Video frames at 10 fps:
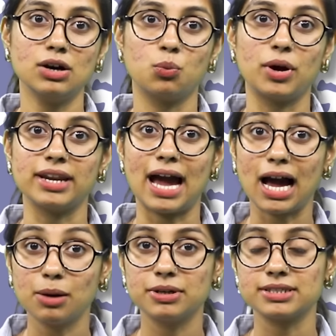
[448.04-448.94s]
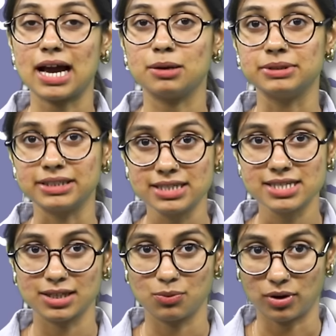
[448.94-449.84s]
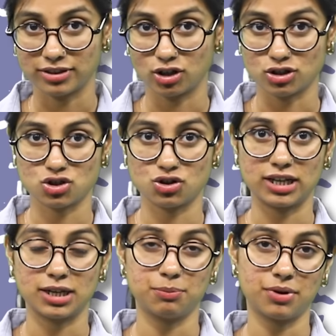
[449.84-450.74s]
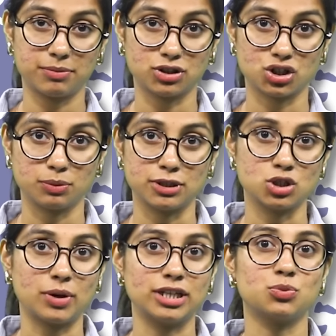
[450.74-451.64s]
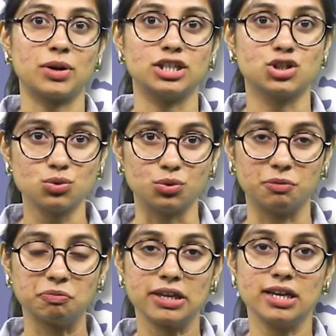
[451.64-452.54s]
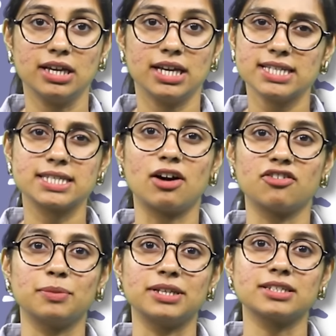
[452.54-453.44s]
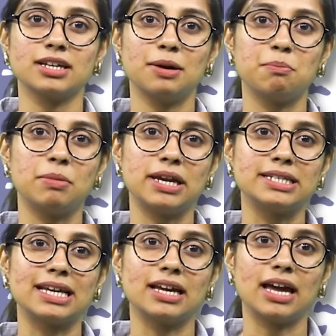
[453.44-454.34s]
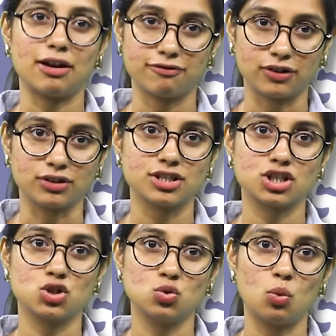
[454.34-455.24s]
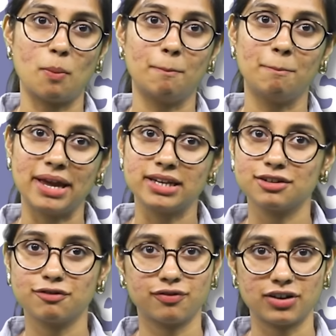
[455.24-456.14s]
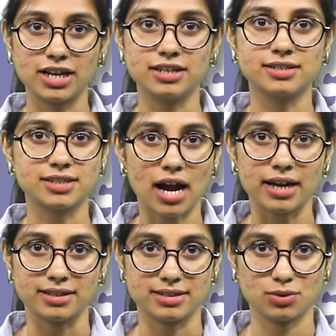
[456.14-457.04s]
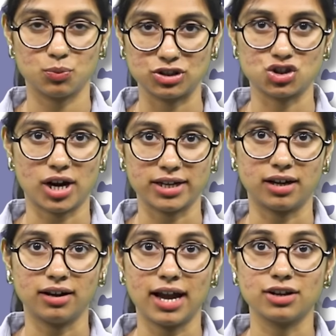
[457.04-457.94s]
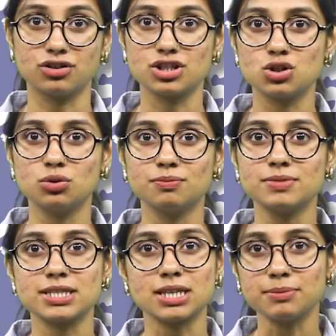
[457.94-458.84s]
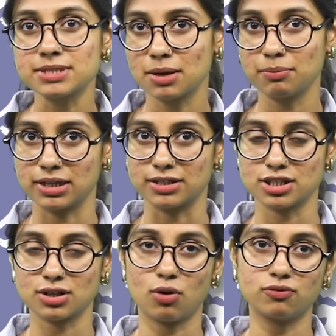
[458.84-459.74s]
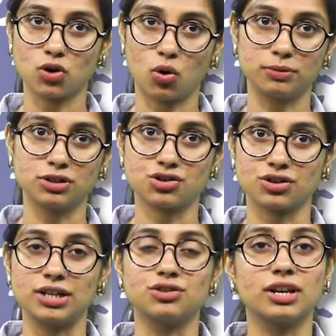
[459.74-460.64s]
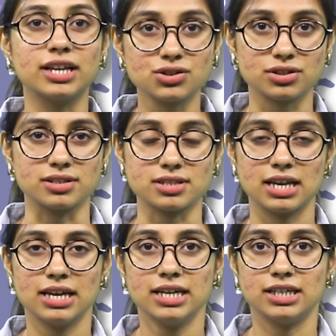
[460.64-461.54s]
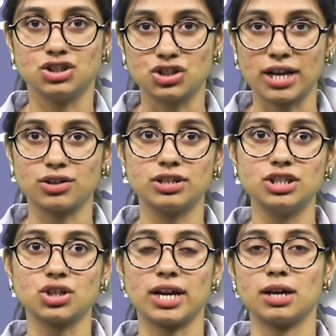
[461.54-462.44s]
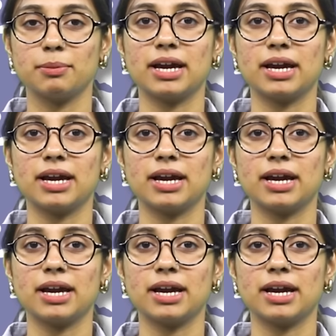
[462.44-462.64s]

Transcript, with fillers: when Albert Albanese won the Australian premiership in 2022, his government made efforts to mend frayed ties with China and resume some semblance of normal trade relations. In January, China